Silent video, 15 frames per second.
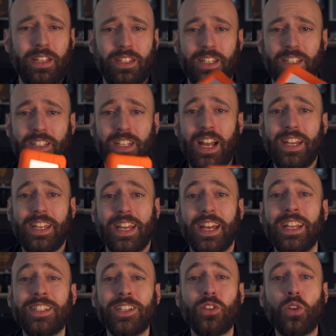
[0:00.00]
bit. It's tiny
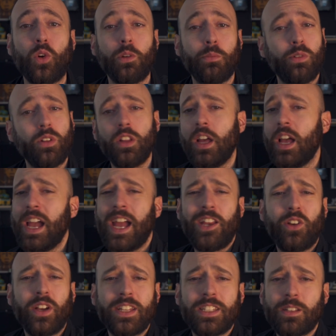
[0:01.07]
and it's adorable
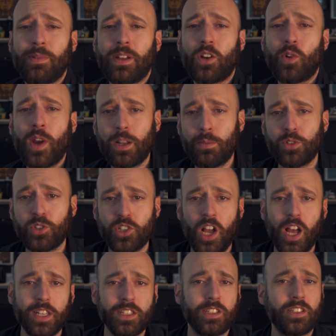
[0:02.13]
and you'll get some incredible
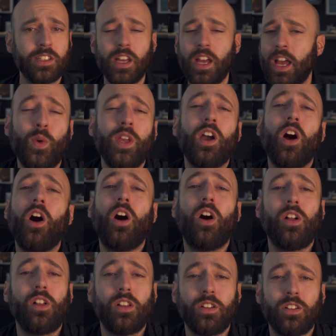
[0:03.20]
shots. We
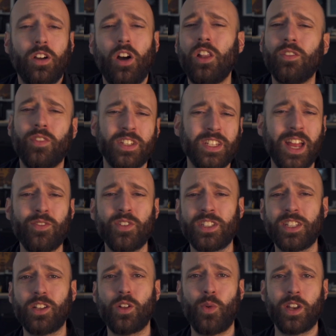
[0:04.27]
all of us, every
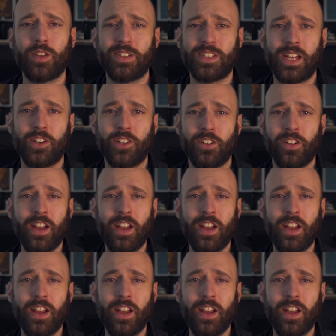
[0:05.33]
single one of us out